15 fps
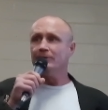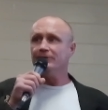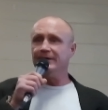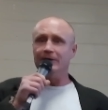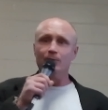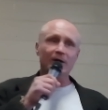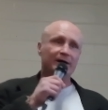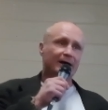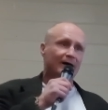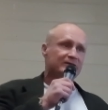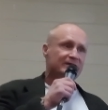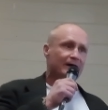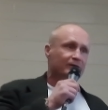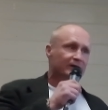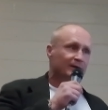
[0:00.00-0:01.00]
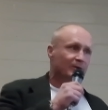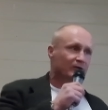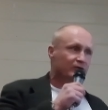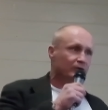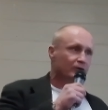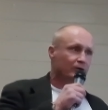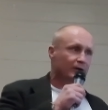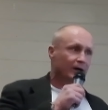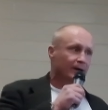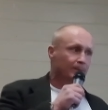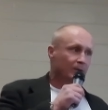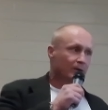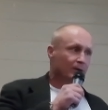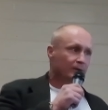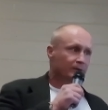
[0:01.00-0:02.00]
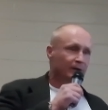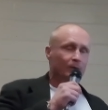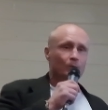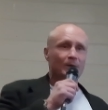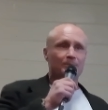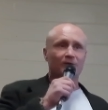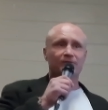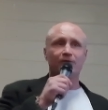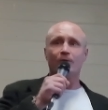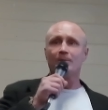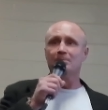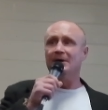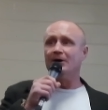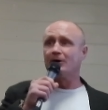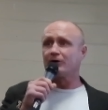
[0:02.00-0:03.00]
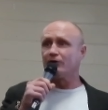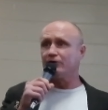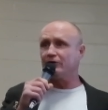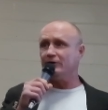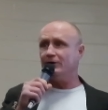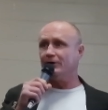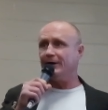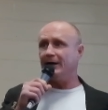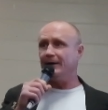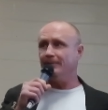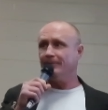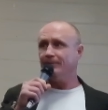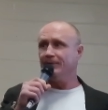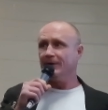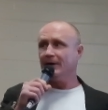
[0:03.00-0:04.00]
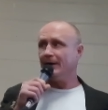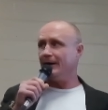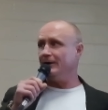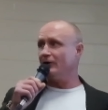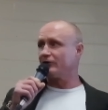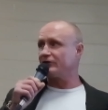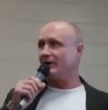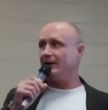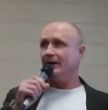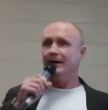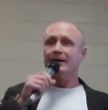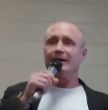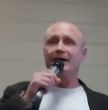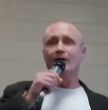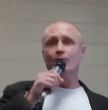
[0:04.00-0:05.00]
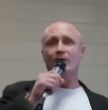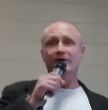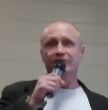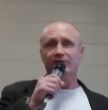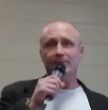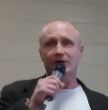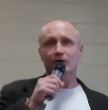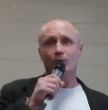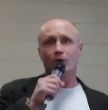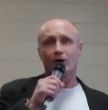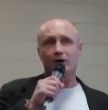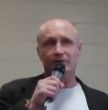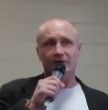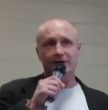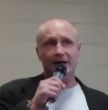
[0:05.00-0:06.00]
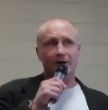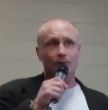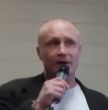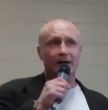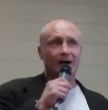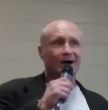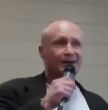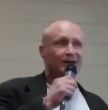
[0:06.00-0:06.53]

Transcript: didn't we cast out demons in your name? Didn't we perform miracles in your name?" And he'll say, "Get away from me, you worker of iniquity! I